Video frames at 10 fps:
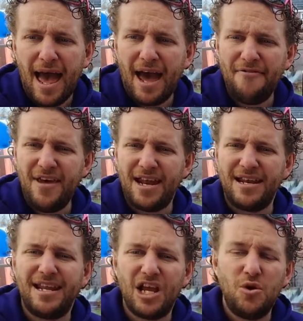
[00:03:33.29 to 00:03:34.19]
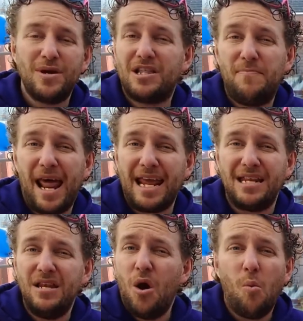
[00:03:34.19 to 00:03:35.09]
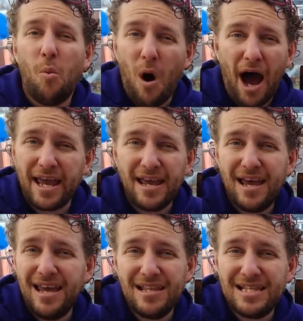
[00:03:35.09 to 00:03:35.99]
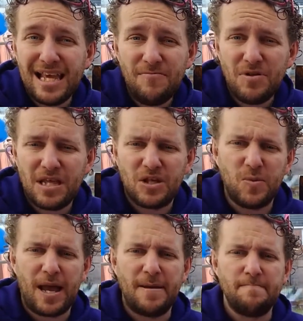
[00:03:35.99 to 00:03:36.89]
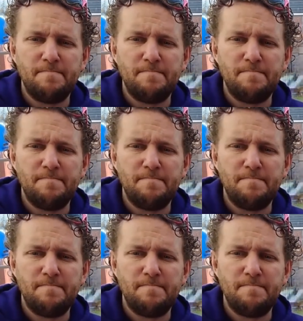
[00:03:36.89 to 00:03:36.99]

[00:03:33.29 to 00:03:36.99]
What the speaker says: And then can you explain why it seems this way?